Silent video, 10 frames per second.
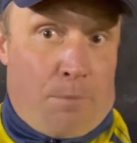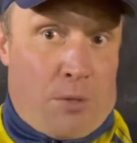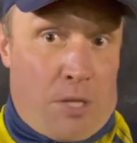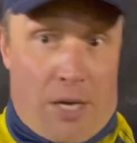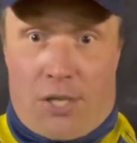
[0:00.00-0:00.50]

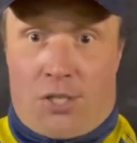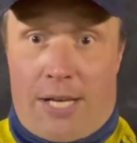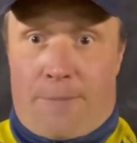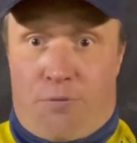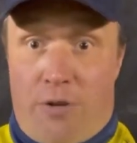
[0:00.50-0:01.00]
like I
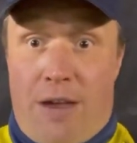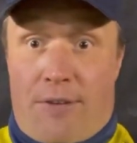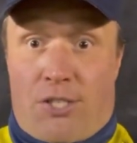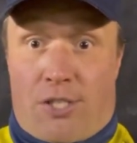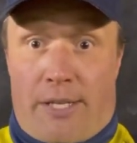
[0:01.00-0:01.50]
said
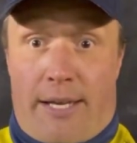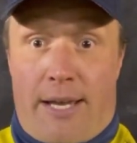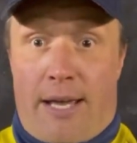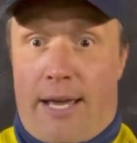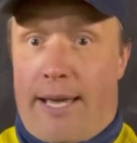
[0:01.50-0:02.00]

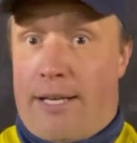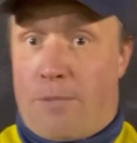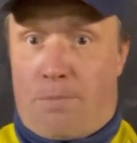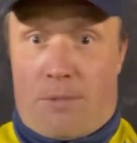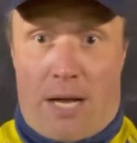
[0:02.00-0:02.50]
previously, he
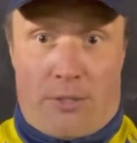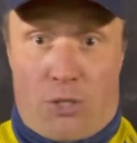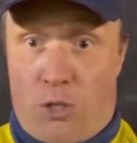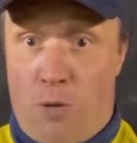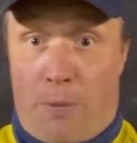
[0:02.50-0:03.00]
has done a
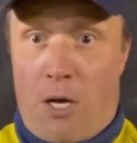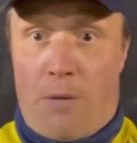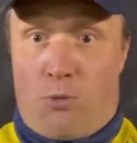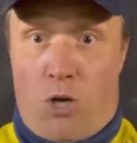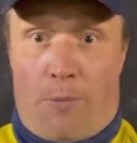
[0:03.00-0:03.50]

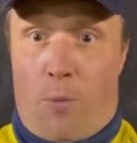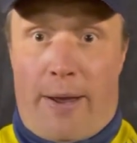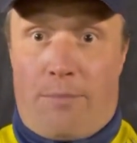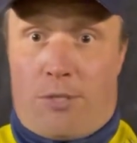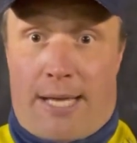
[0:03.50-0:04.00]
superb job at
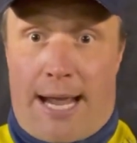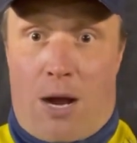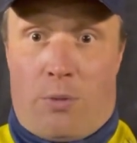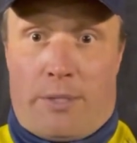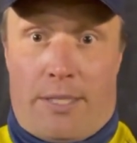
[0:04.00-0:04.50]
Witham
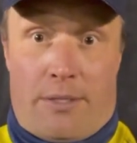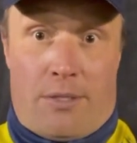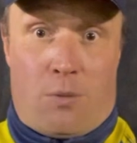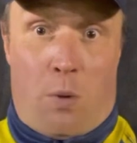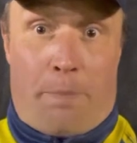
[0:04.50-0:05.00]
Town,
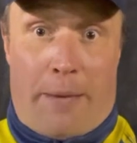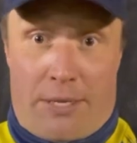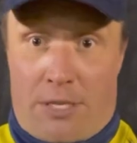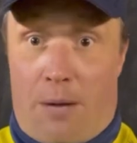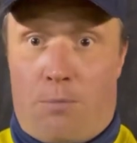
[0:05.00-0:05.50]
and we
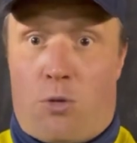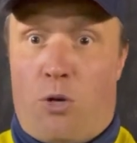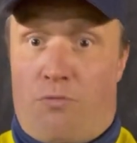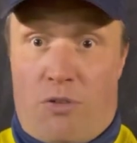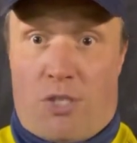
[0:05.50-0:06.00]
picked up
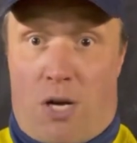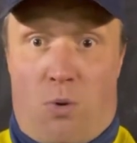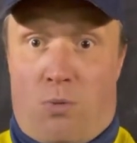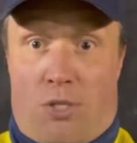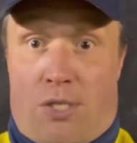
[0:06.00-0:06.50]
good
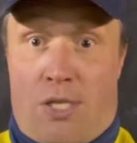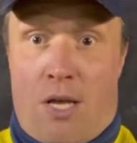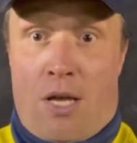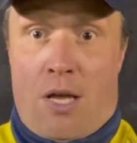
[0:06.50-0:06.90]
results